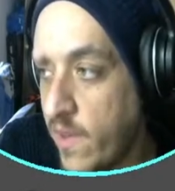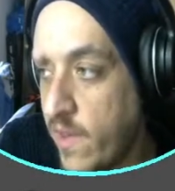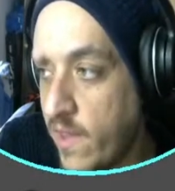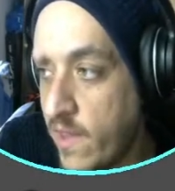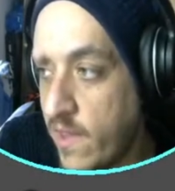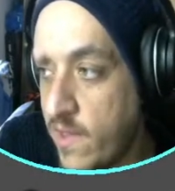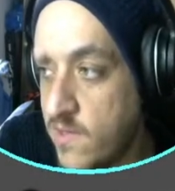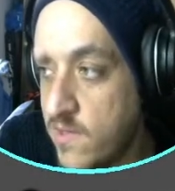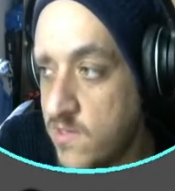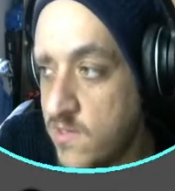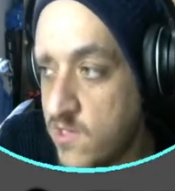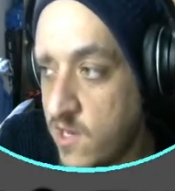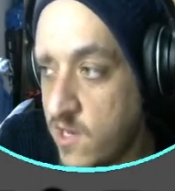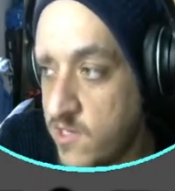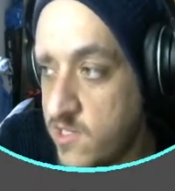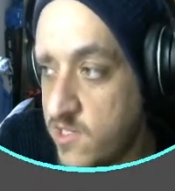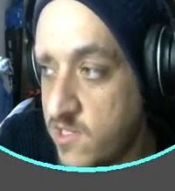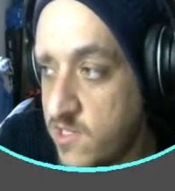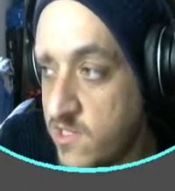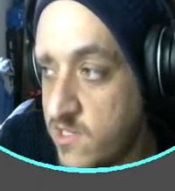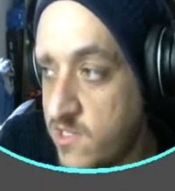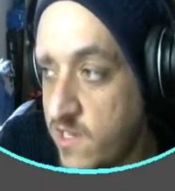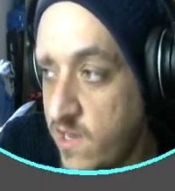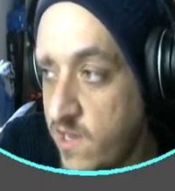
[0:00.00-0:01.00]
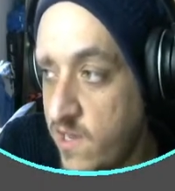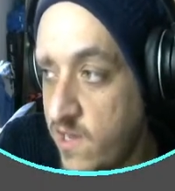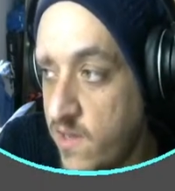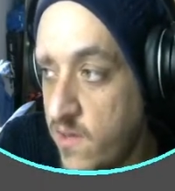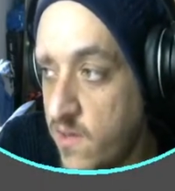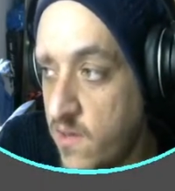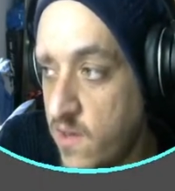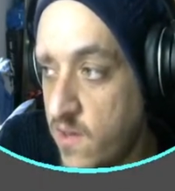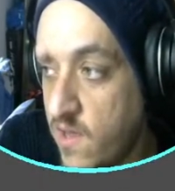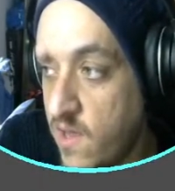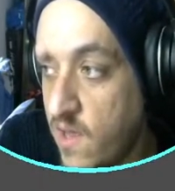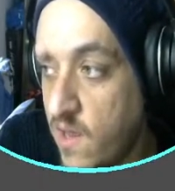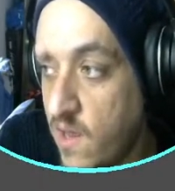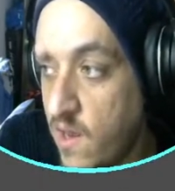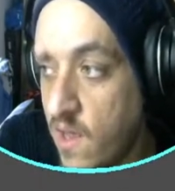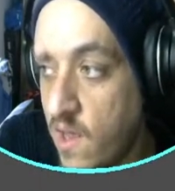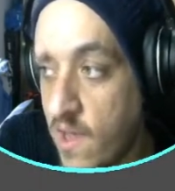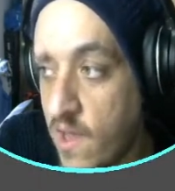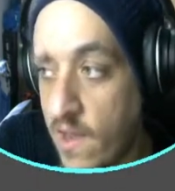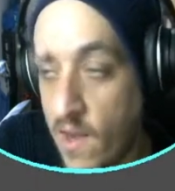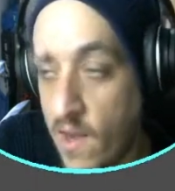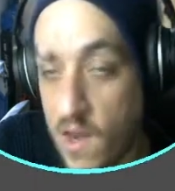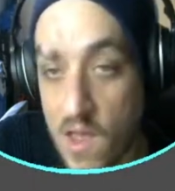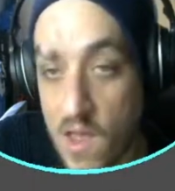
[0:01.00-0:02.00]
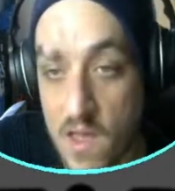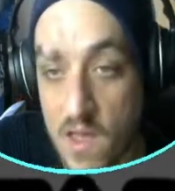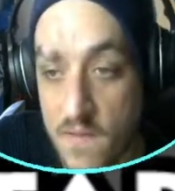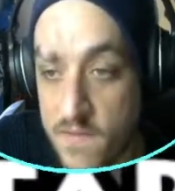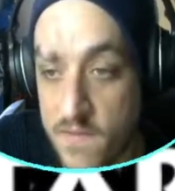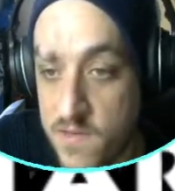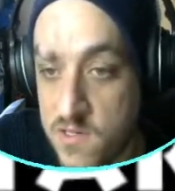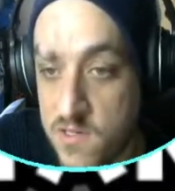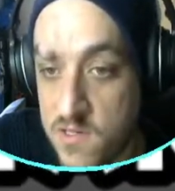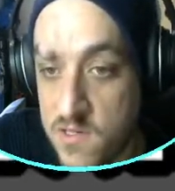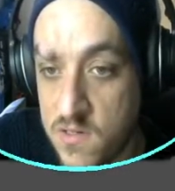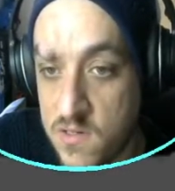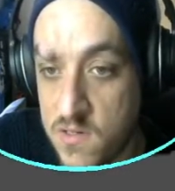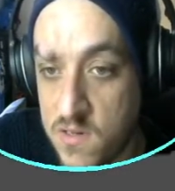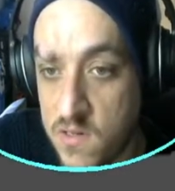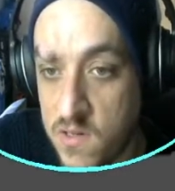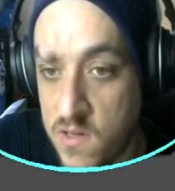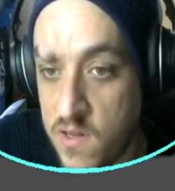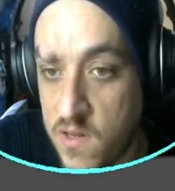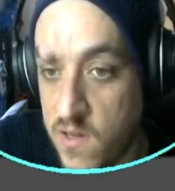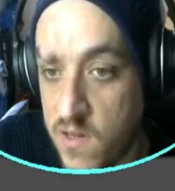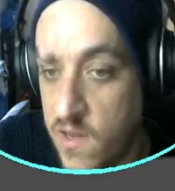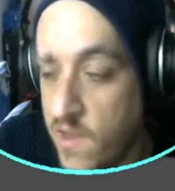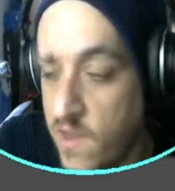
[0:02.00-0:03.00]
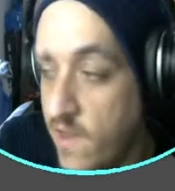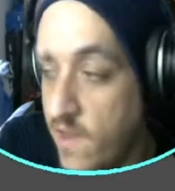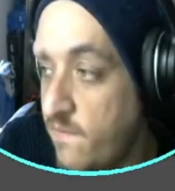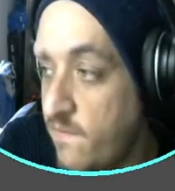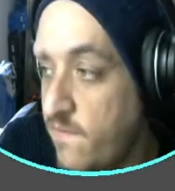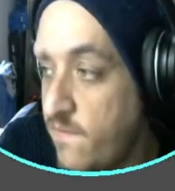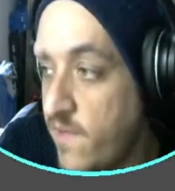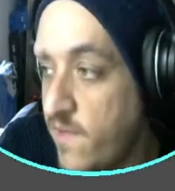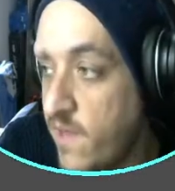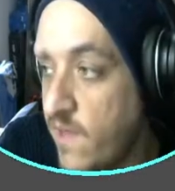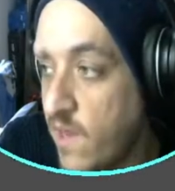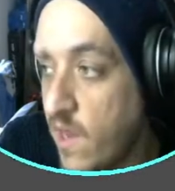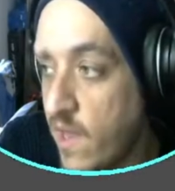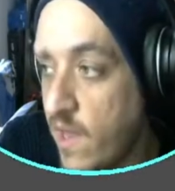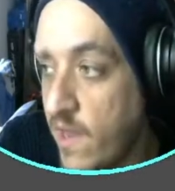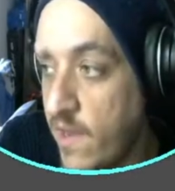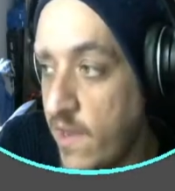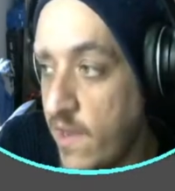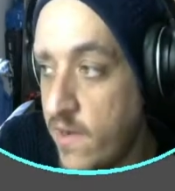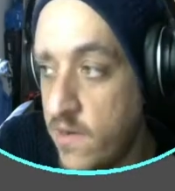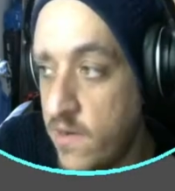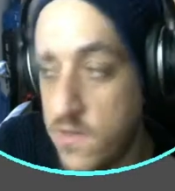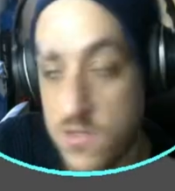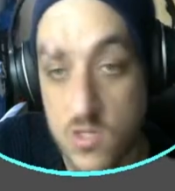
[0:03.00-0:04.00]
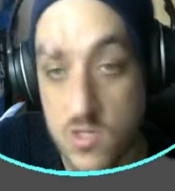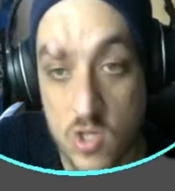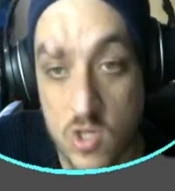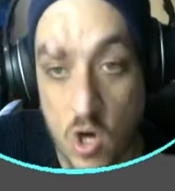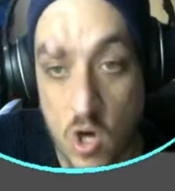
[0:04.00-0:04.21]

So as you can see, align left and V-align top.